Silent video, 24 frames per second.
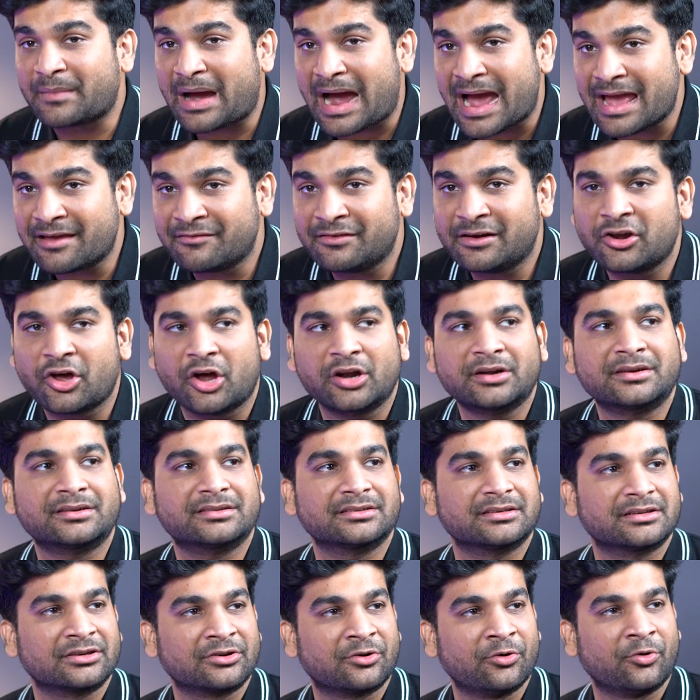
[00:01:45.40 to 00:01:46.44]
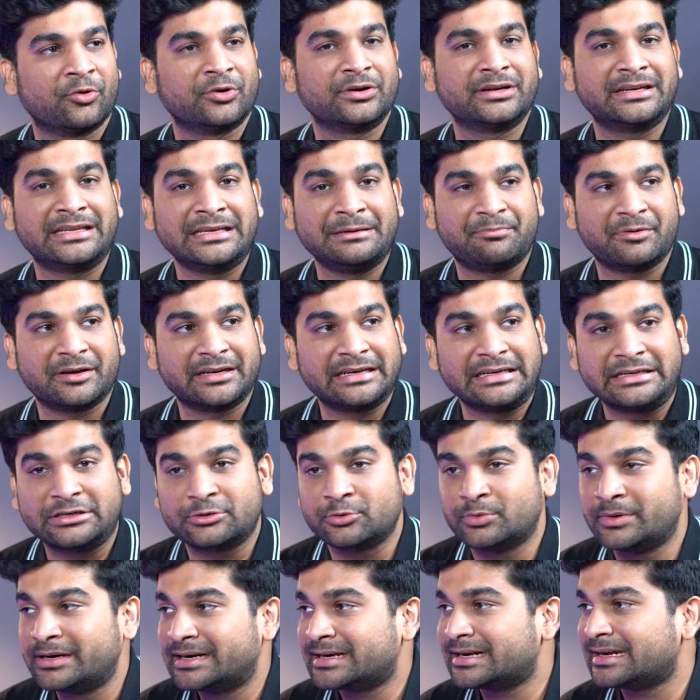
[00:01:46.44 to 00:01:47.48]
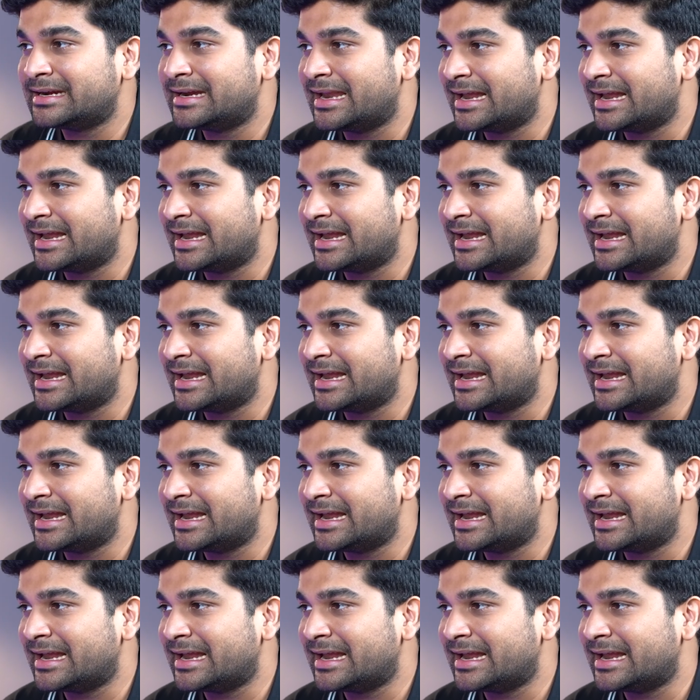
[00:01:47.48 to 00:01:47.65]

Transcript: I will not go deeper into it.